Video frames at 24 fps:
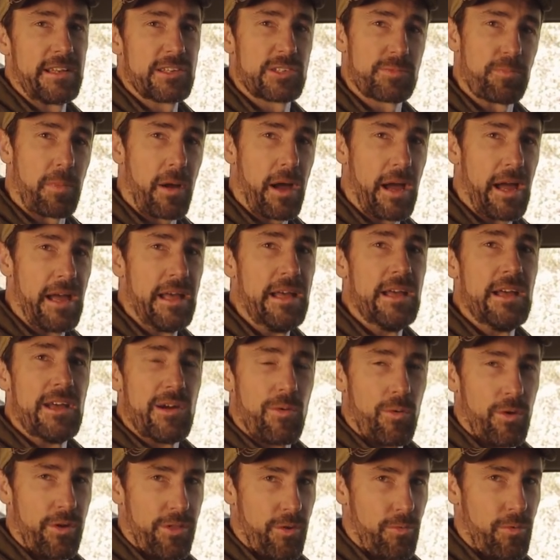a spot
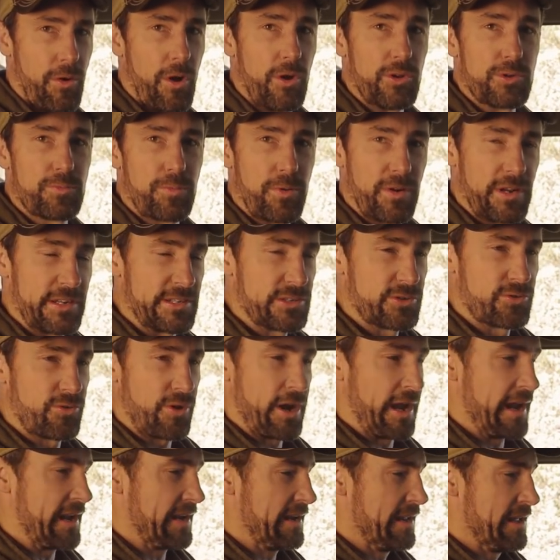where the road's pretty
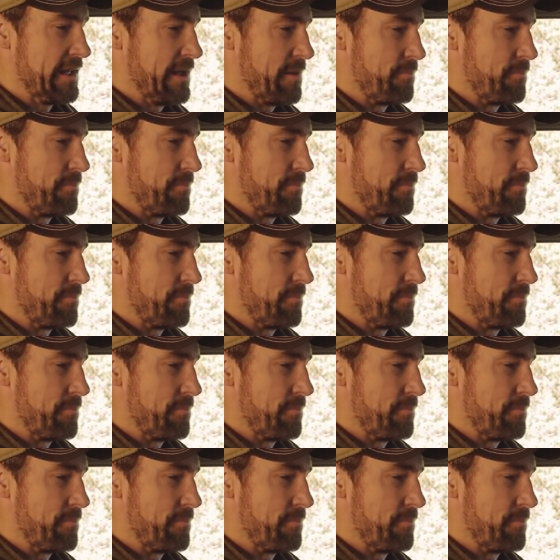straight.